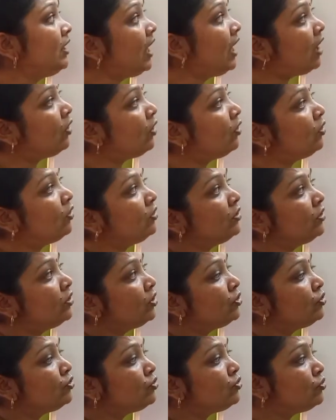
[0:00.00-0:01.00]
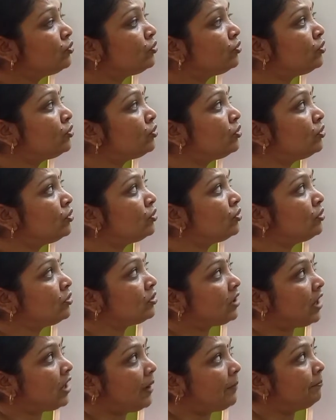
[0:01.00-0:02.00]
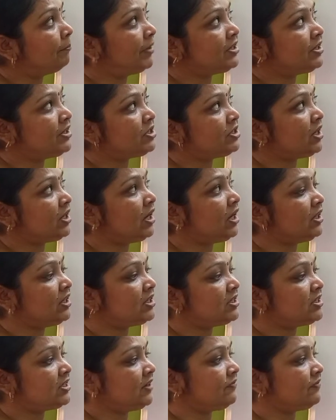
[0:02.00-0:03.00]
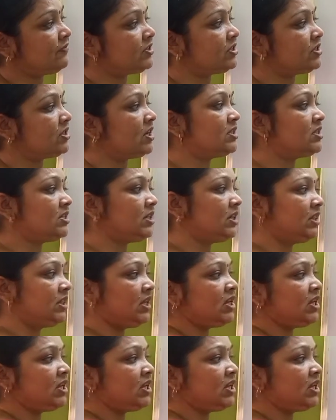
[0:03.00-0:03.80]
now to compensate this deficiency,